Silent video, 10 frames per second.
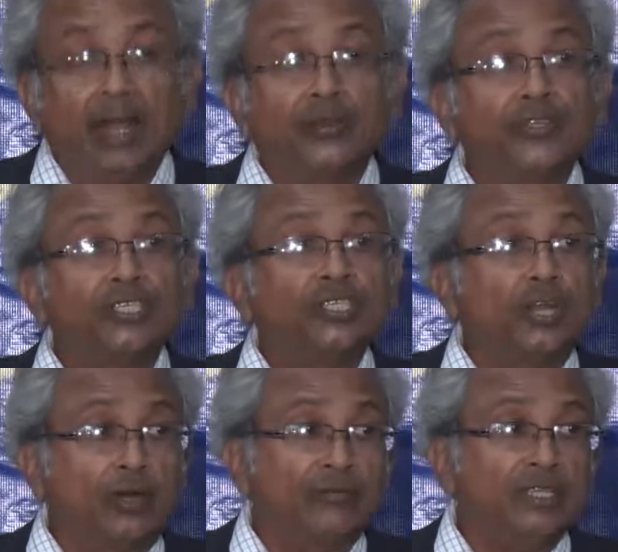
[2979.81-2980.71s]
health
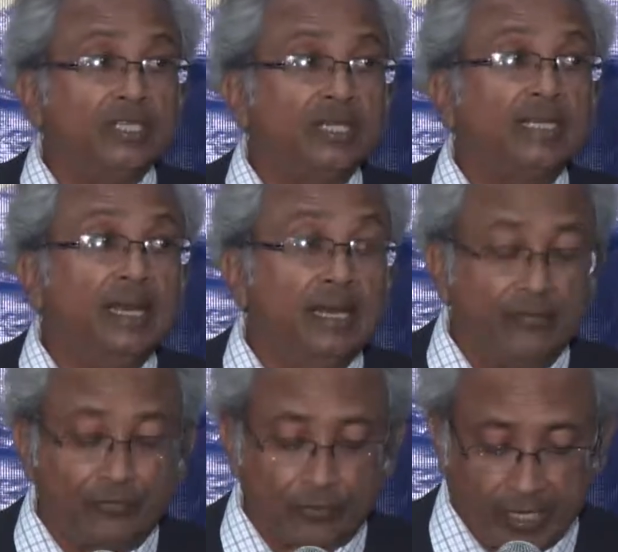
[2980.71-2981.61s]
service
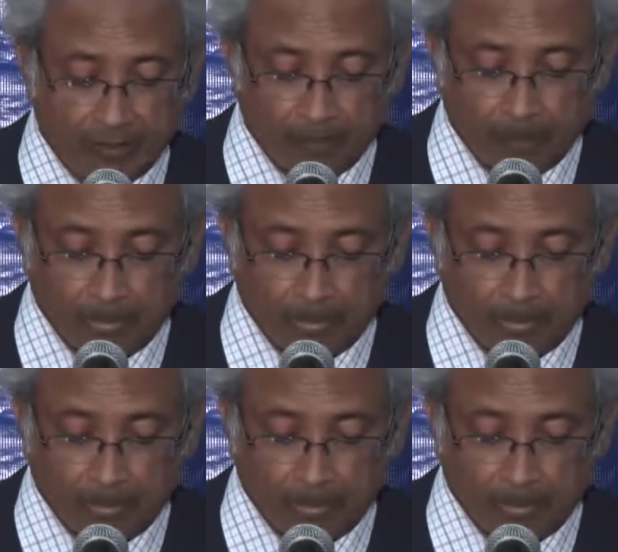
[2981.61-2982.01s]
delivery.